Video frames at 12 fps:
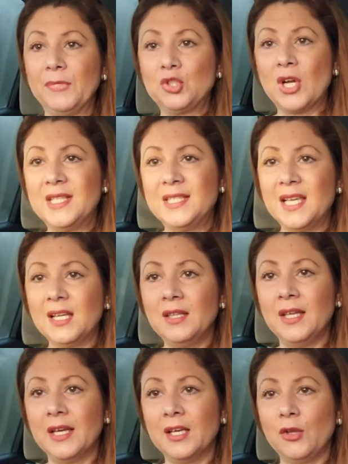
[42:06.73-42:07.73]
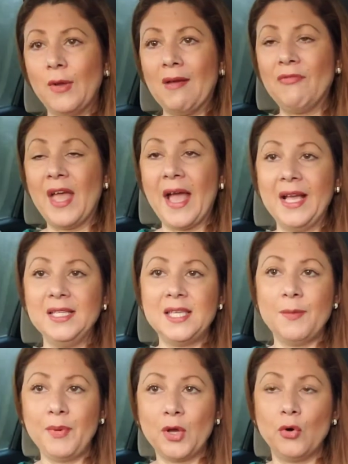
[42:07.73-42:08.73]
tricyclic, you have the
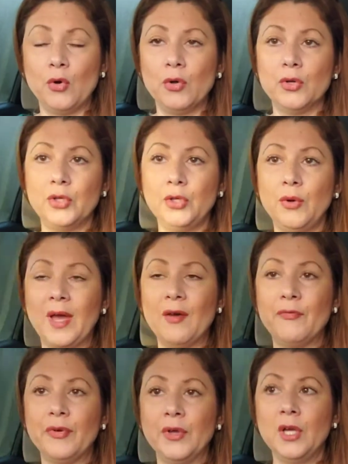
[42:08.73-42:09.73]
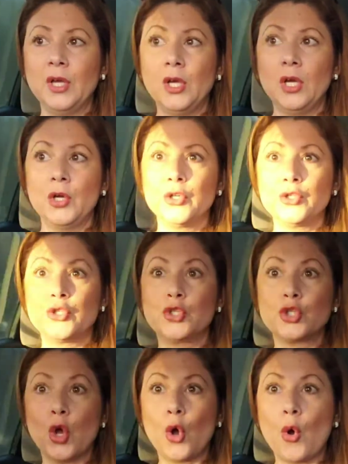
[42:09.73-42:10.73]
atypical, you have
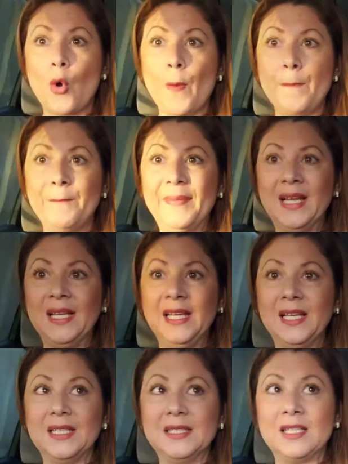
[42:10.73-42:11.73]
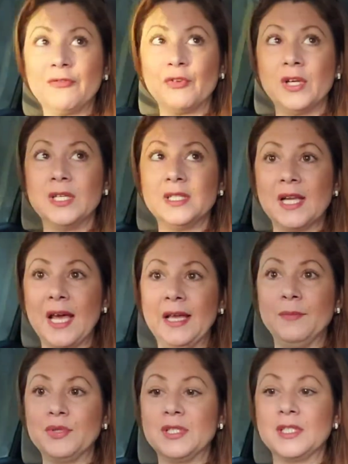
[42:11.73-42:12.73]
so many different
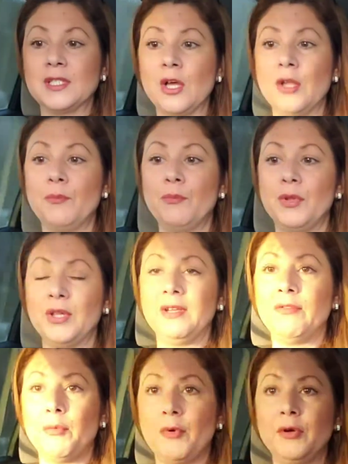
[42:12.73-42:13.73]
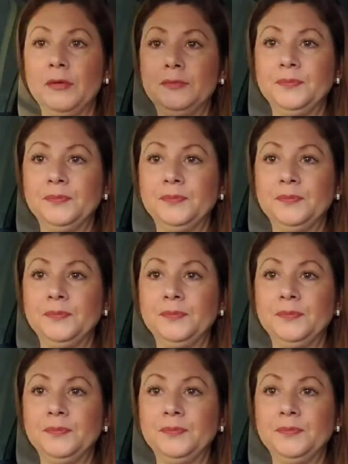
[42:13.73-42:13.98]
types. It's unbelievable.